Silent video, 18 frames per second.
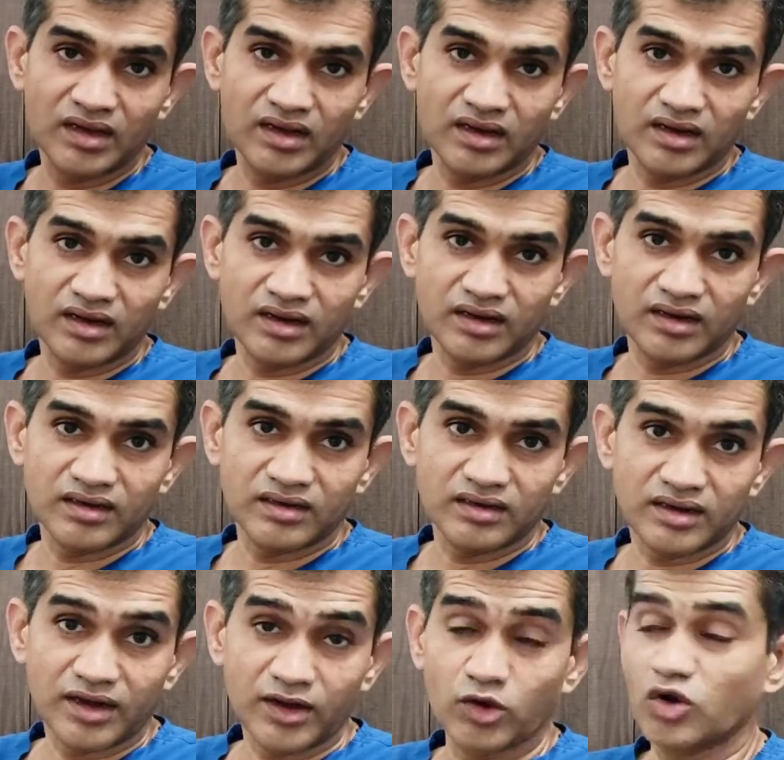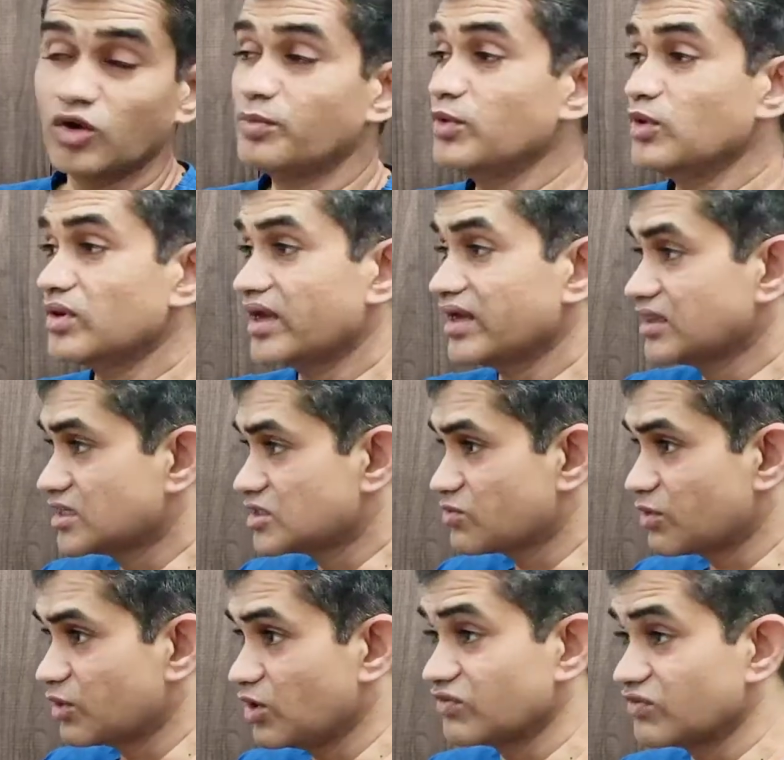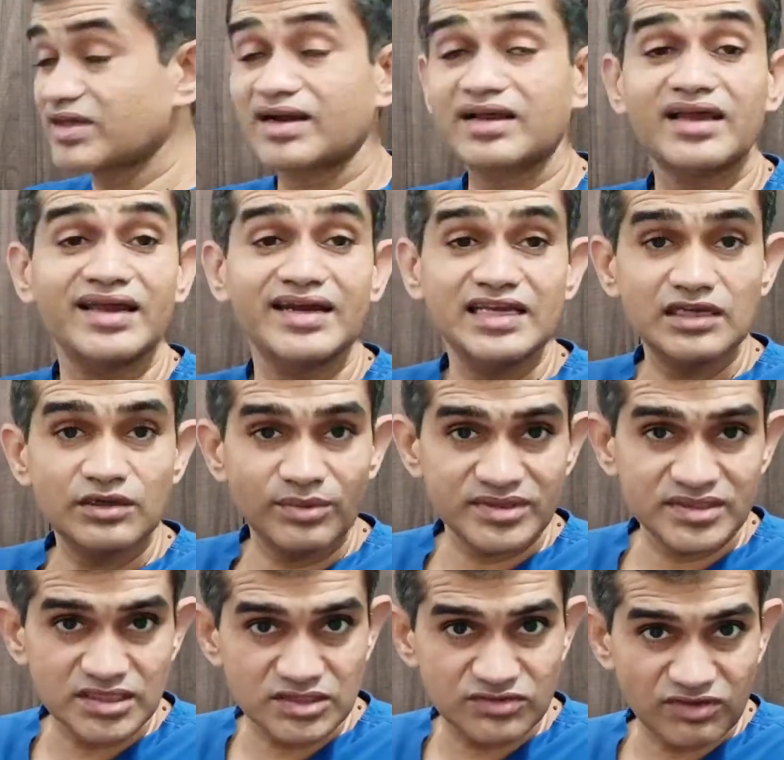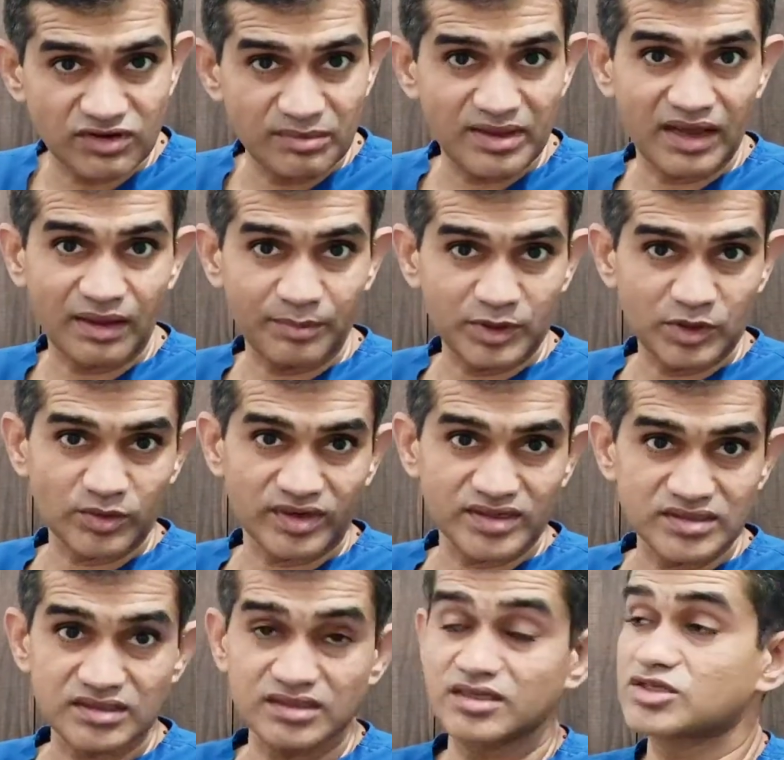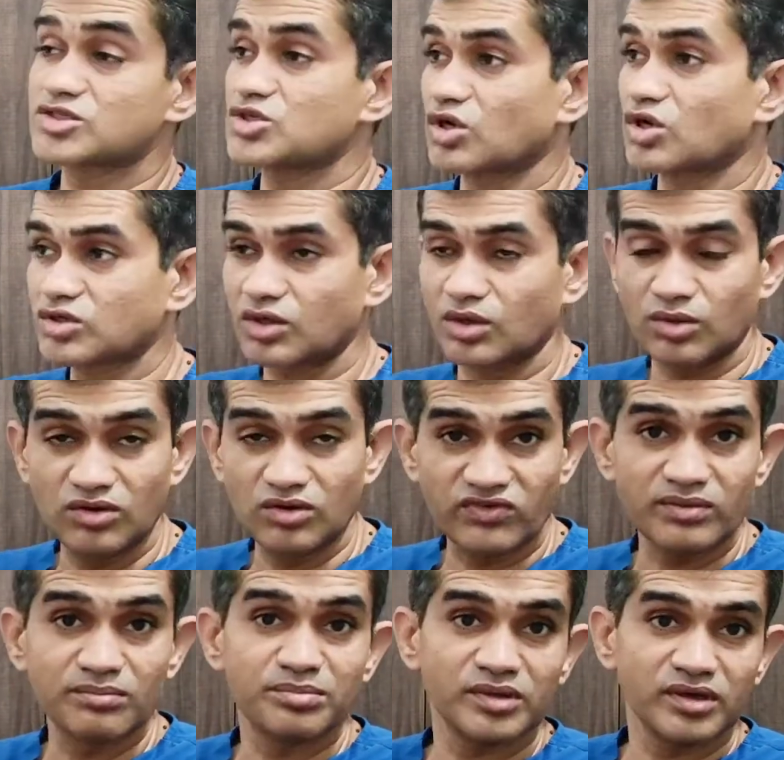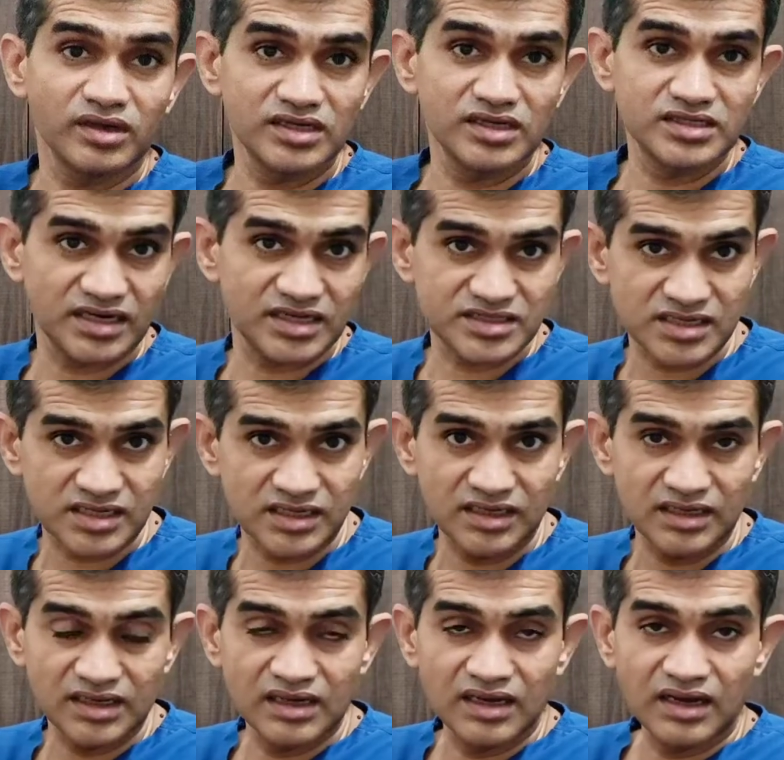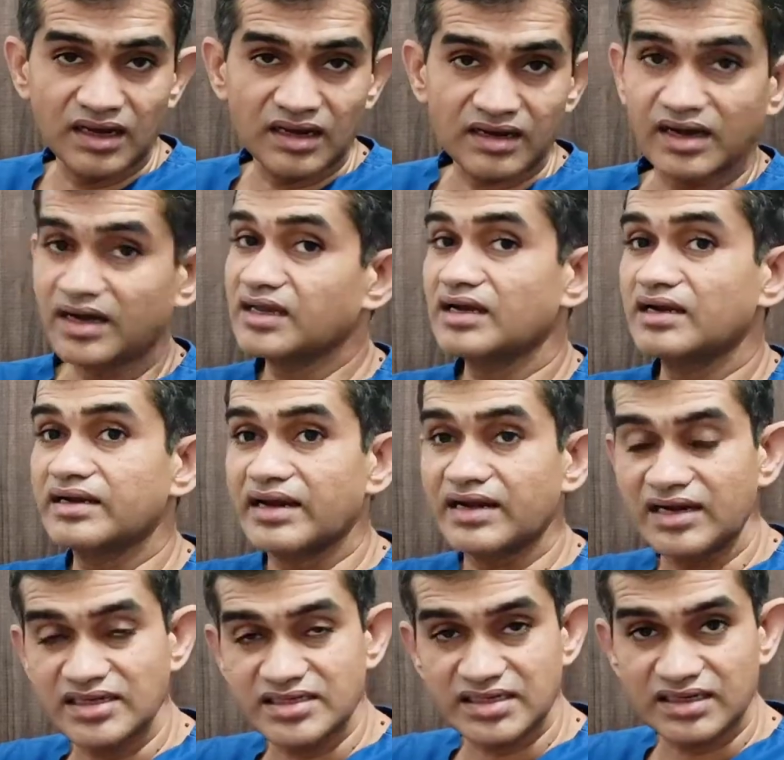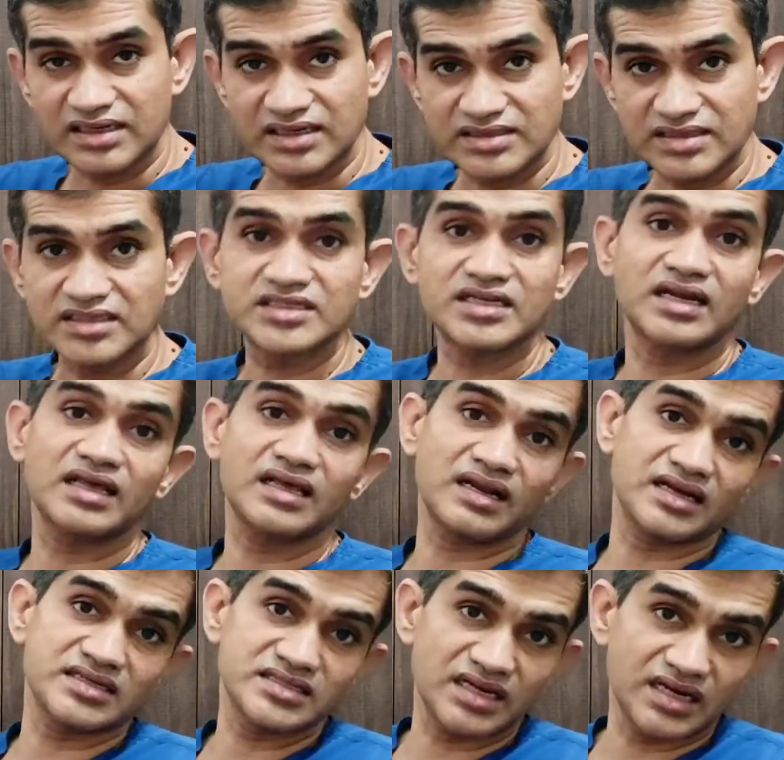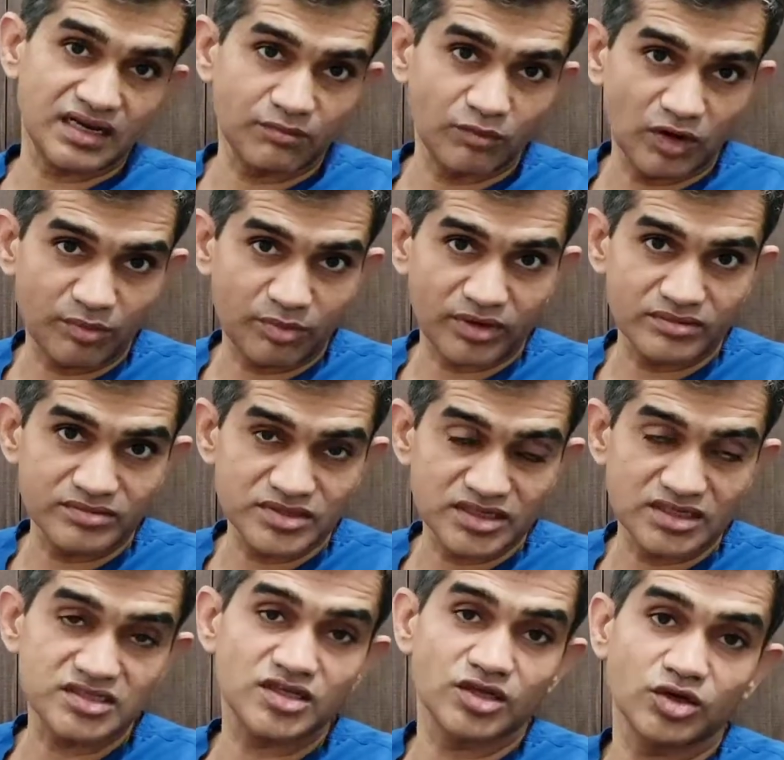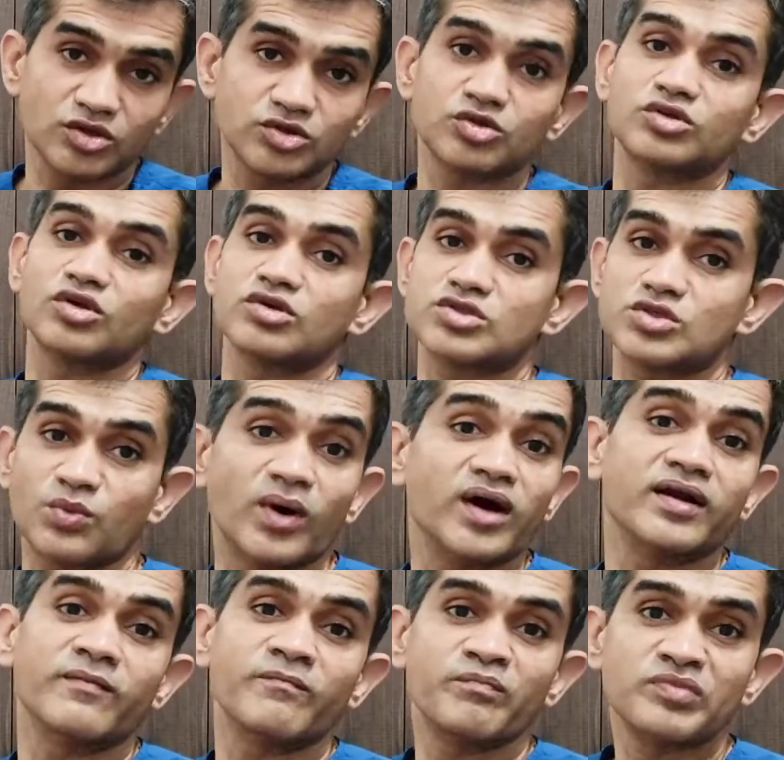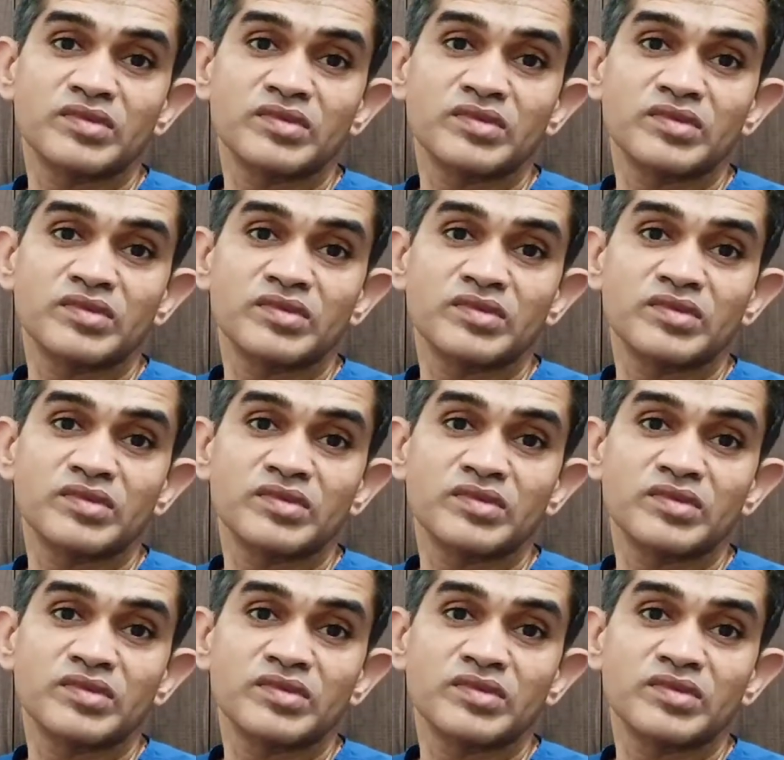I hope you like this video. If there are any questions, we'll be happy to answer. This is Dr. Arun from Pearls Dentistry, running a dental centers at Chennai, Rajanamalipuram since the year 2001.